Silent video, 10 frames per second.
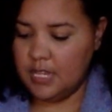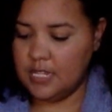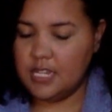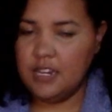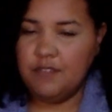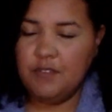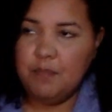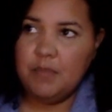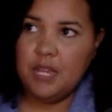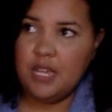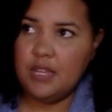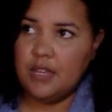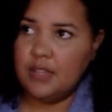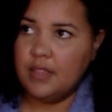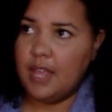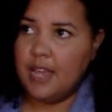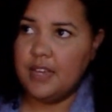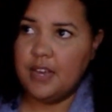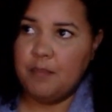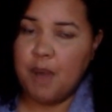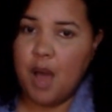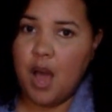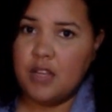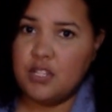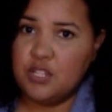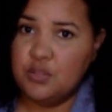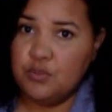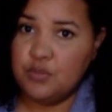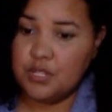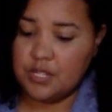This could even be like a boss who